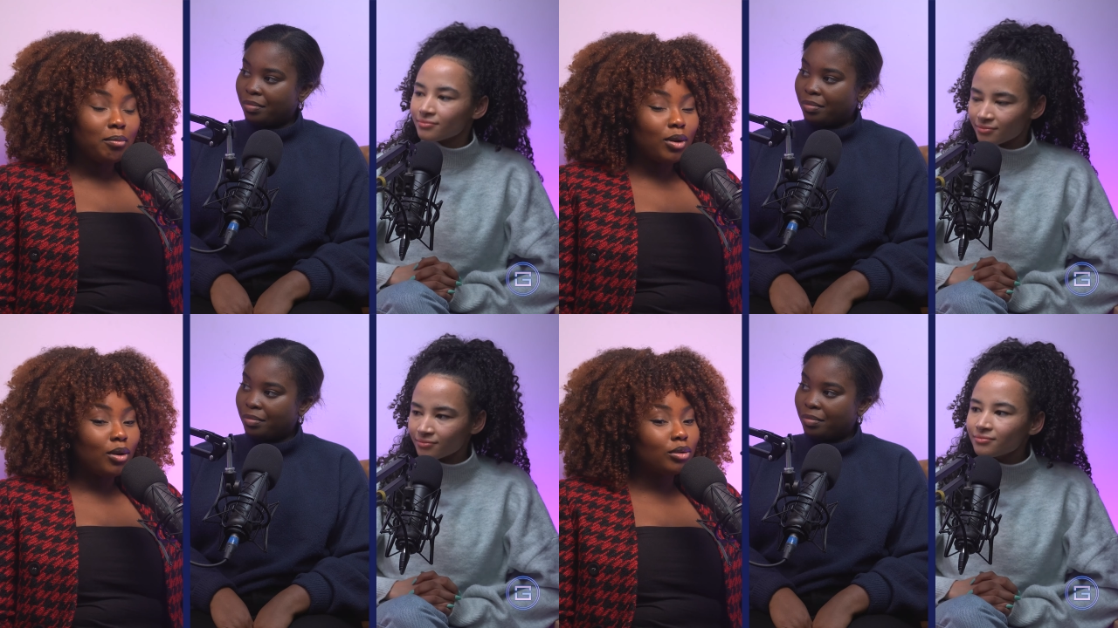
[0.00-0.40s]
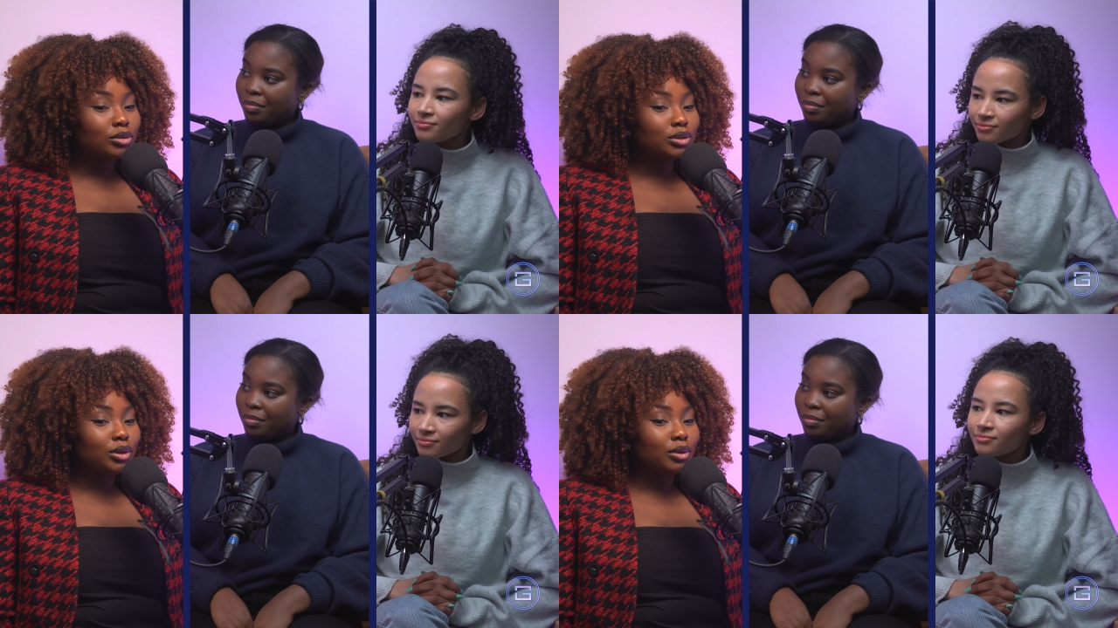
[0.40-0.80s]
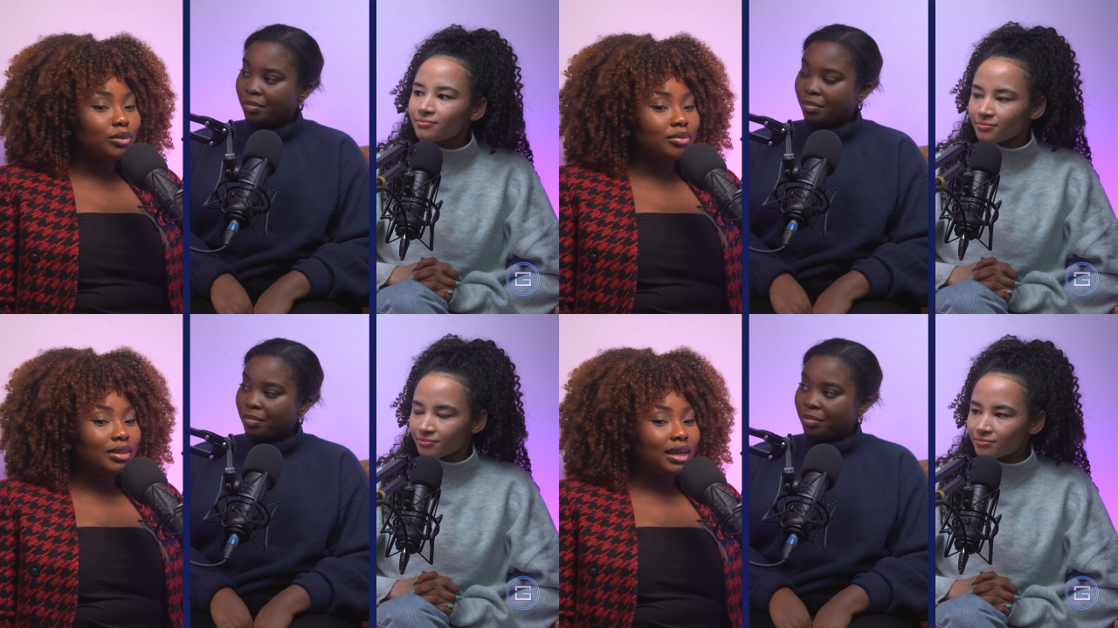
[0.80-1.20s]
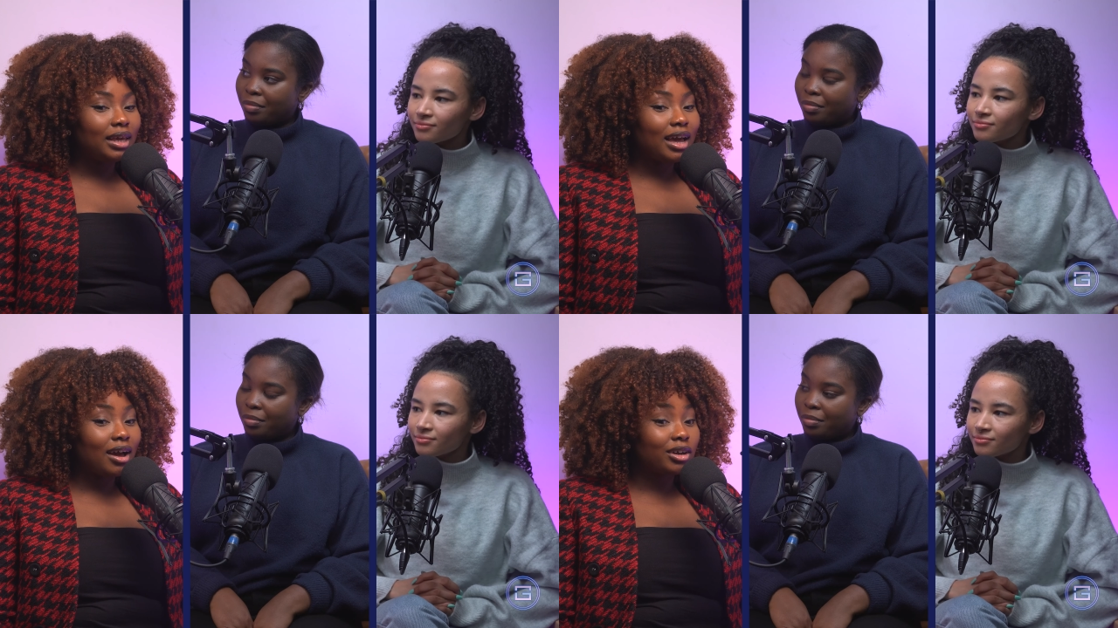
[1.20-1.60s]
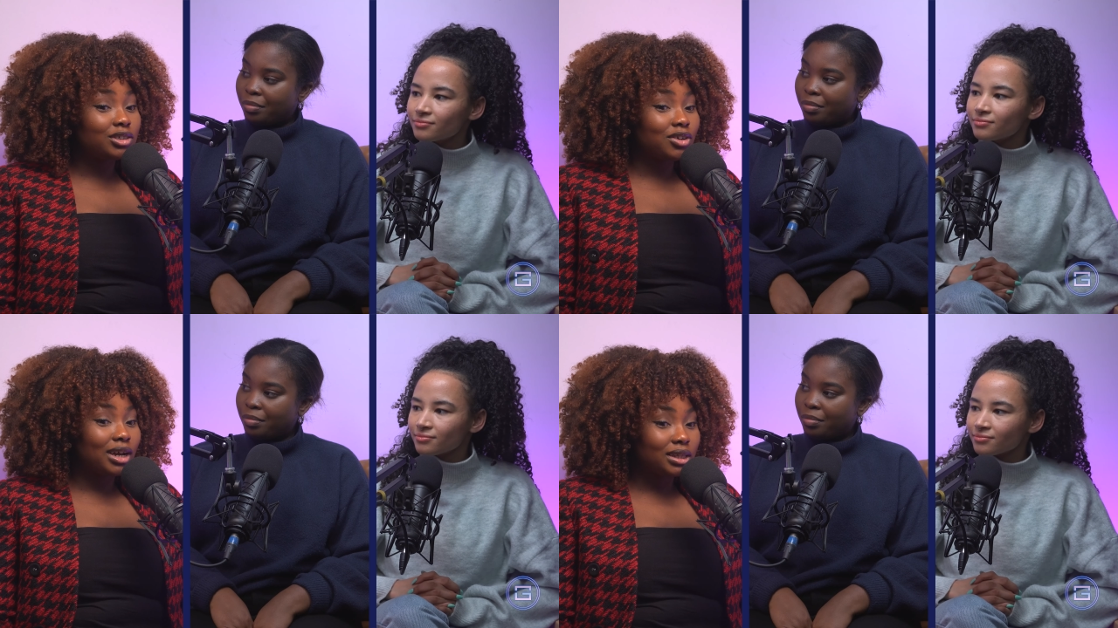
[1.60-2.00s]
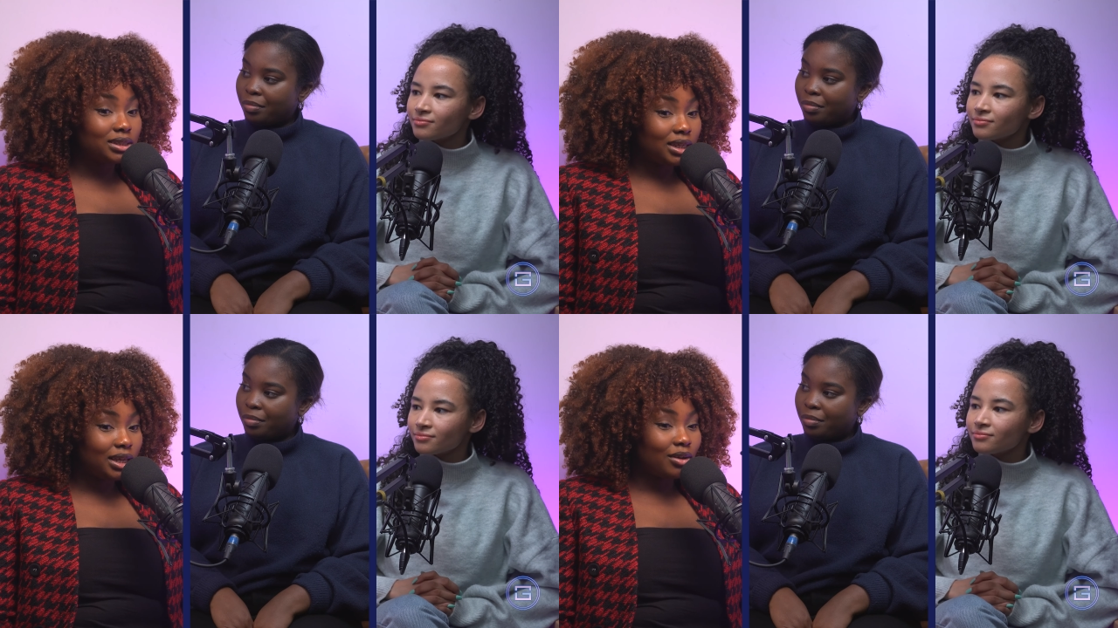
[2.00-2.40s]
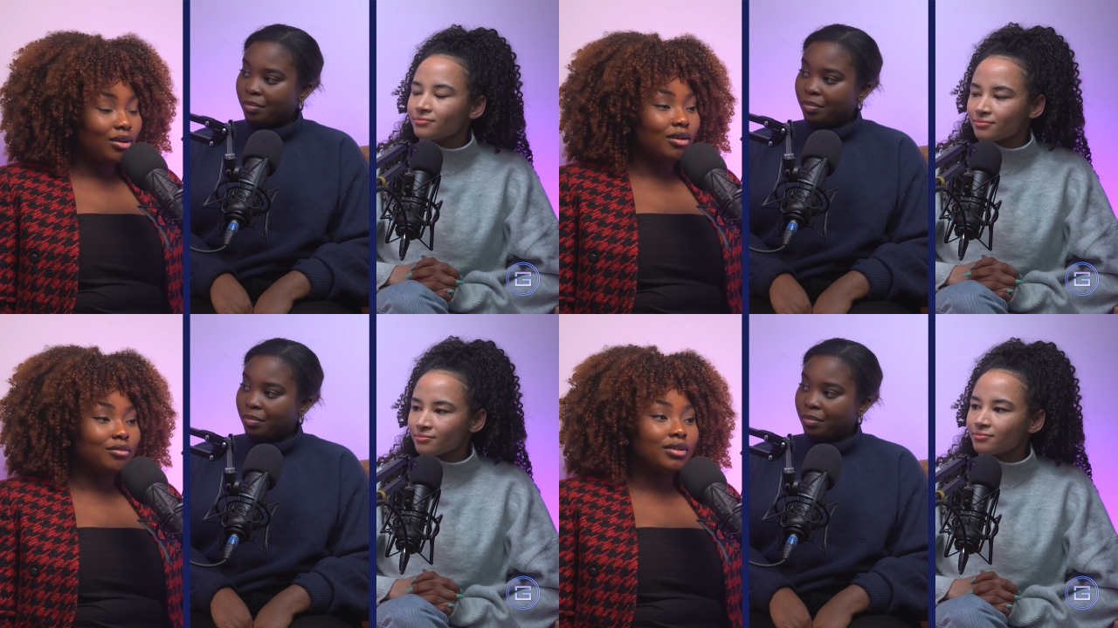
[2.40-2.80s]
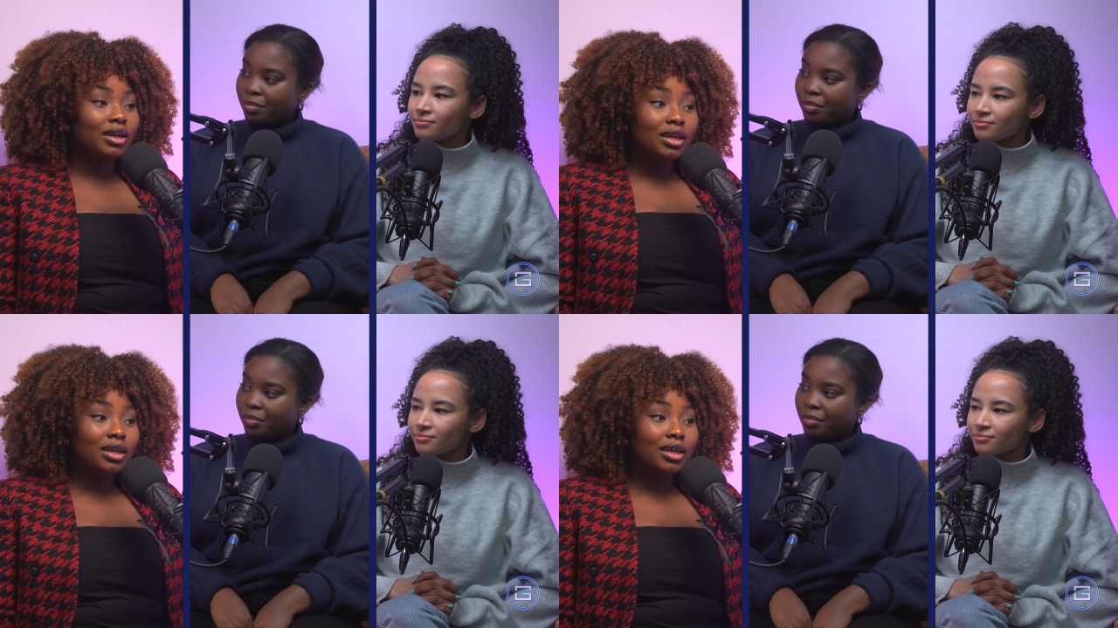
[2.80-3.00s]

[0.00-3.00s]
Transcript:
Speaker 1: but also the harsh reality of